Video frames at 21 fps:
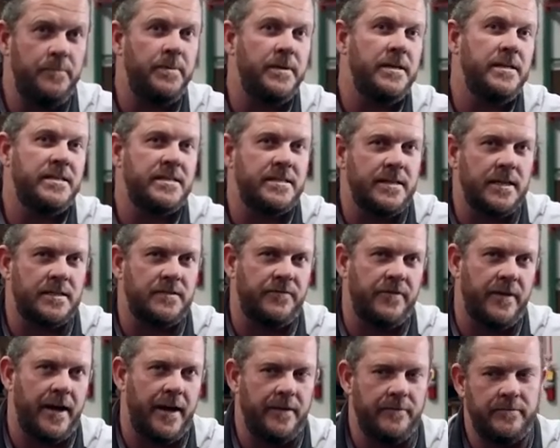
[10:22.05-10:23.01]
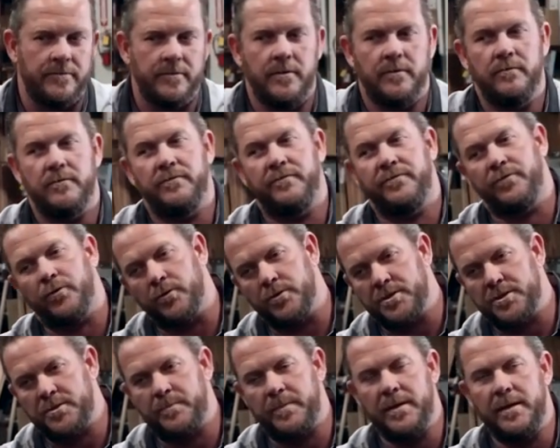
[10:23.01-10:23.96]
E P sixty-five.
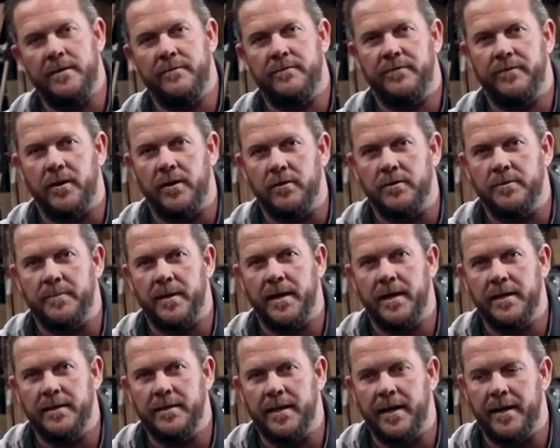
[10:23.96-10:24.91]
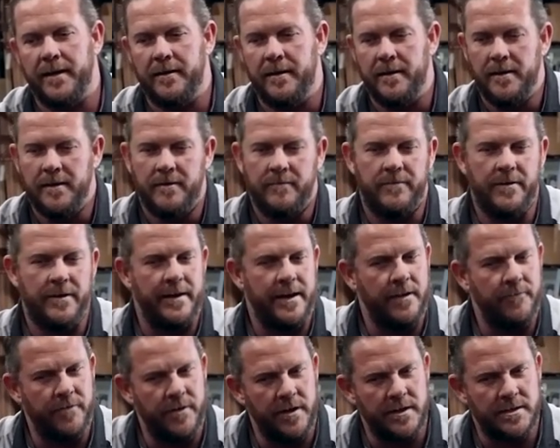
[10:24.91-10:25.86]
Four-speed followed behind that. Very
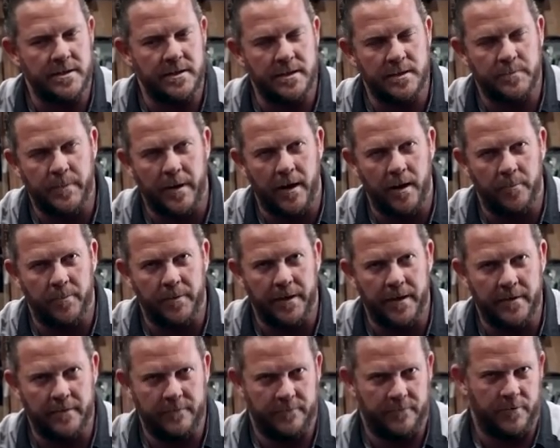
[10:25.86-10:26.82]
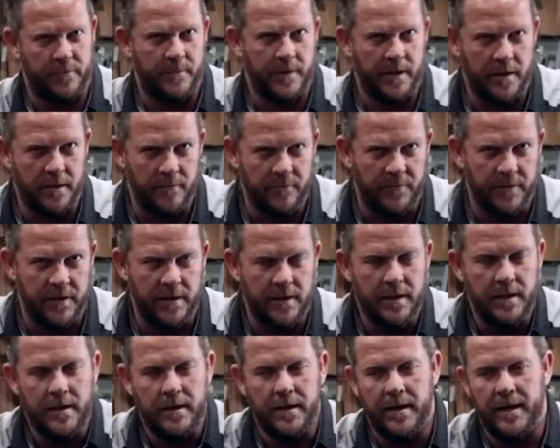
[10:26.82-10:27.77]
envious of this power plant from my Humvee.
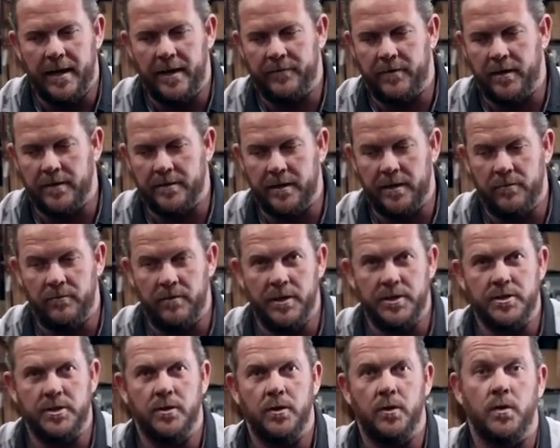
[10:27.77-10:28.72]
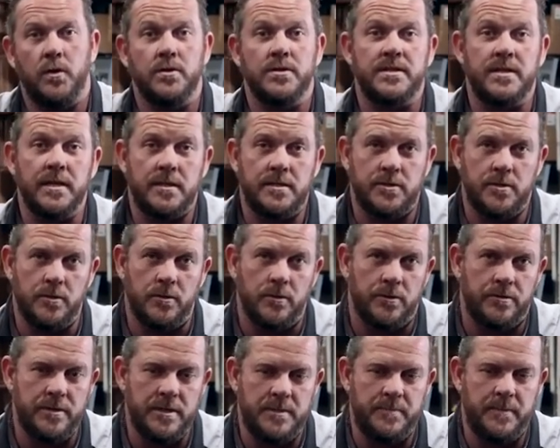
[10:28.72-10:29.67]
I've got the original six
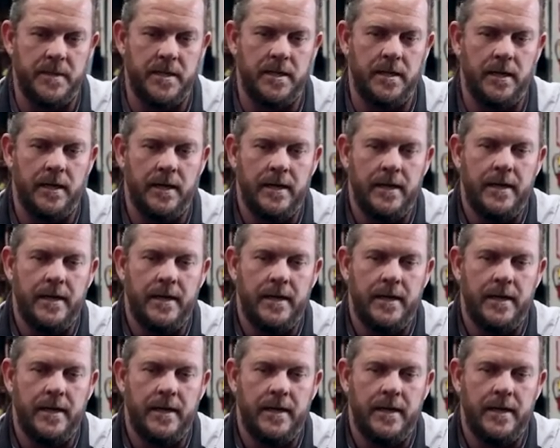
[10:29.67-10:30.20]
two, three-speed